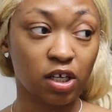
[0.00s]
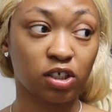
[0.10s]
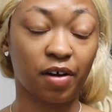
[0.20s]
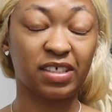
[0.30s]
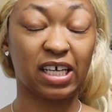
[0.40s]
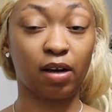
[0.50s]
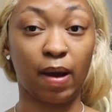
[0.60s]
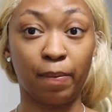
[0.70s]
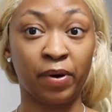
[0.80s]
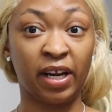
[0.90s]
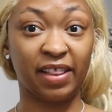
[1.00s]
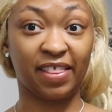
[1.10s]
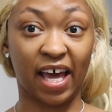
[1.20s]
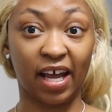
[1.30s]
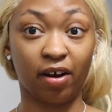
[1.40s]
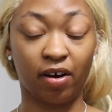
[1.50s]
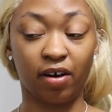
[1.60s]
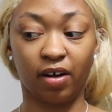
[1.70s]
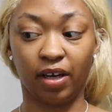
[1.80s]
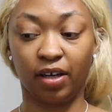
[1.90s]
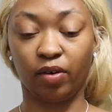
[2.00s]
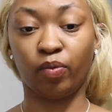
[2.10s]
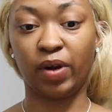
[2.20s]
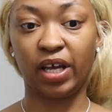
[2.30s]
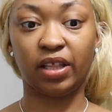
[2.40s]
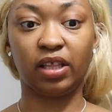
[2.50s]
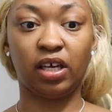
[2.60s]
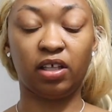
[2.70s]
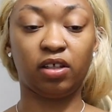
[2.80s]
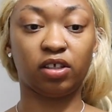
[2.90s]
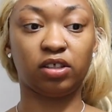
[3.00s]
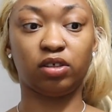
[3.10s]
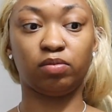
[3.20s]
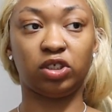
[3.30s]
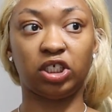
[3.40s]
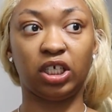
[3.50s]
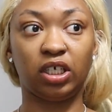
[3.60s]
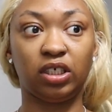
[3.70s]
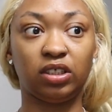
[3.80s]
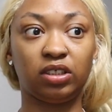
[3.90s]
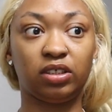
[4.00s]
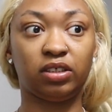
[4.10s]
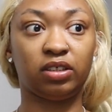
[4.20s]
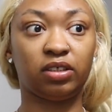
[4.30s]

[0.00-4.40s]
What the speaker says: So I was thinking about putting that on with either some jeans